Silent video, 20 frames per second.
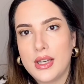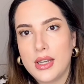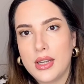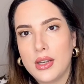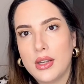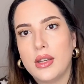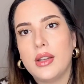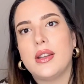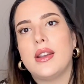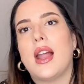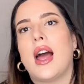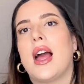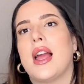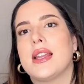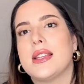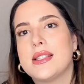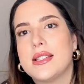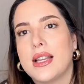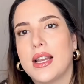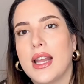
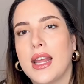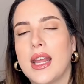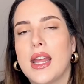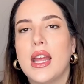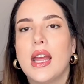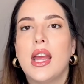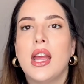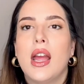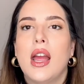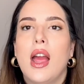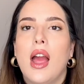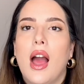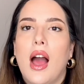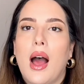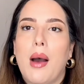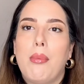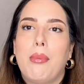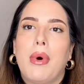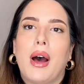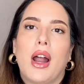nicely,
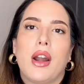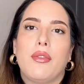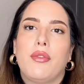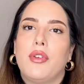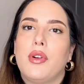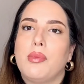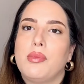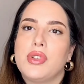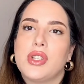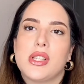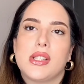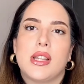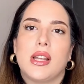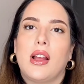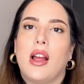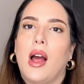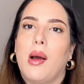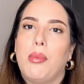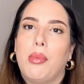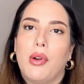apart from just a
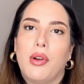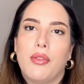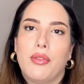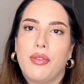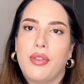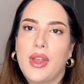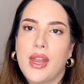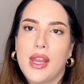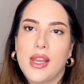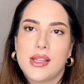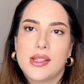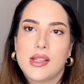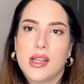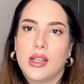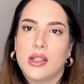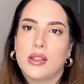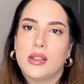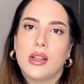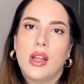couple of things that